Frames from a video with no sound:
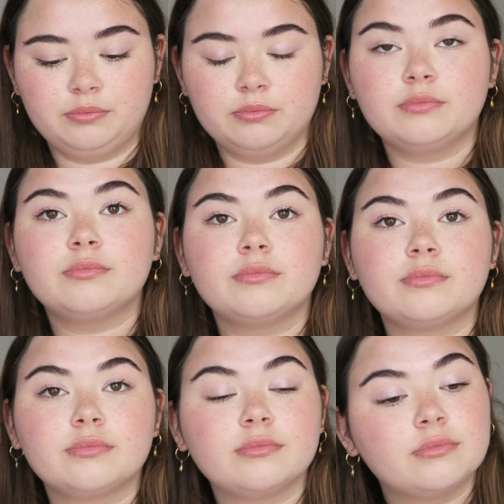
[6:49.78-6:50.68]

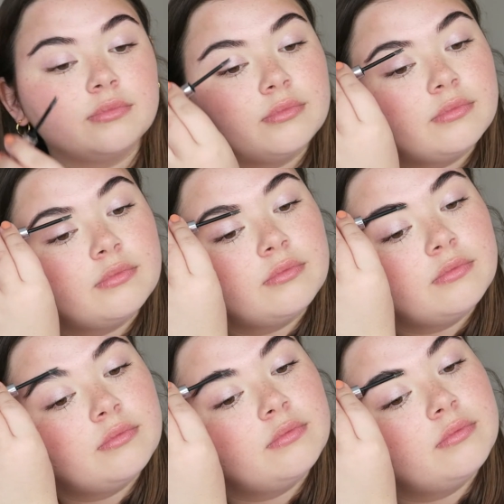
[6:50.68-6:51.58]

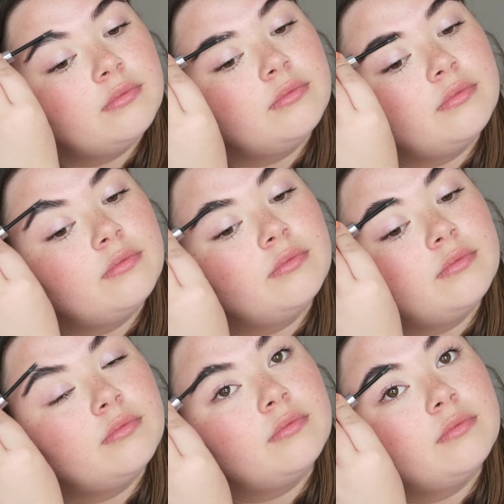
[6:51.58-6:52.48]

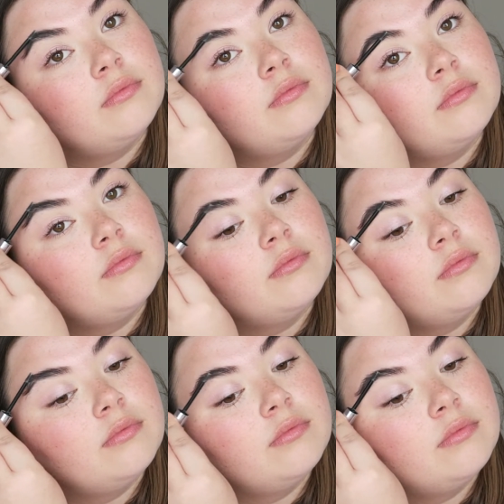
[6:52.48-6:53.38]

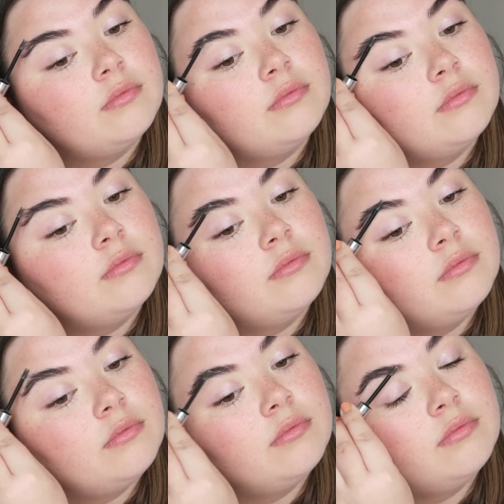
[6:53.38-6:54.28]

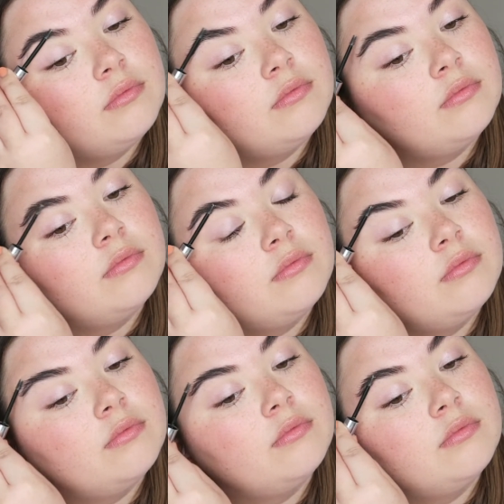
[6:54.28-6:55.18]

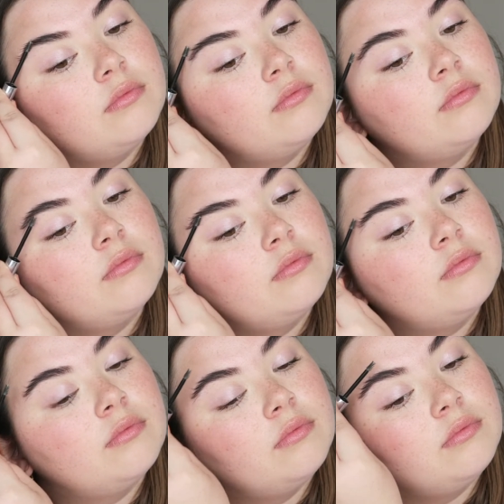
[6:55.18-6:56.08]

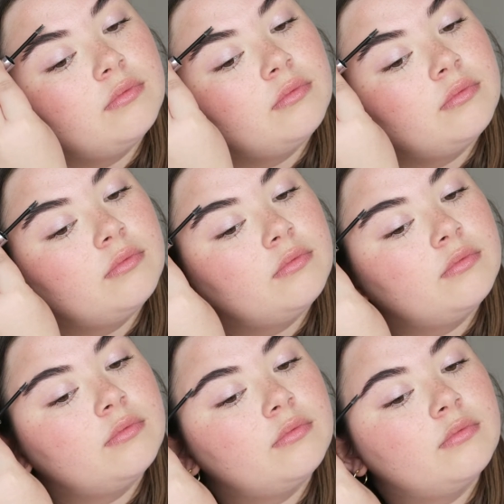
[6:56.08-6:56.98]

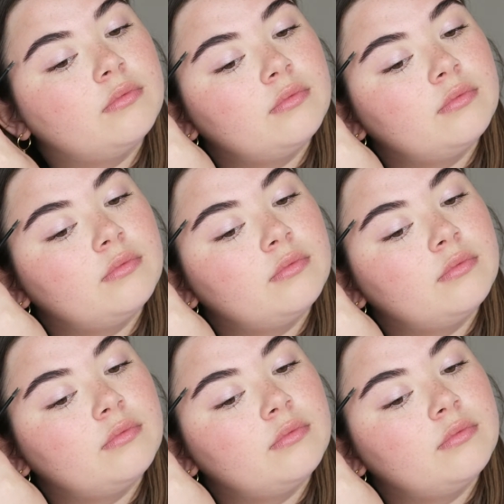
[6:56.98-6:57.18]
(silence)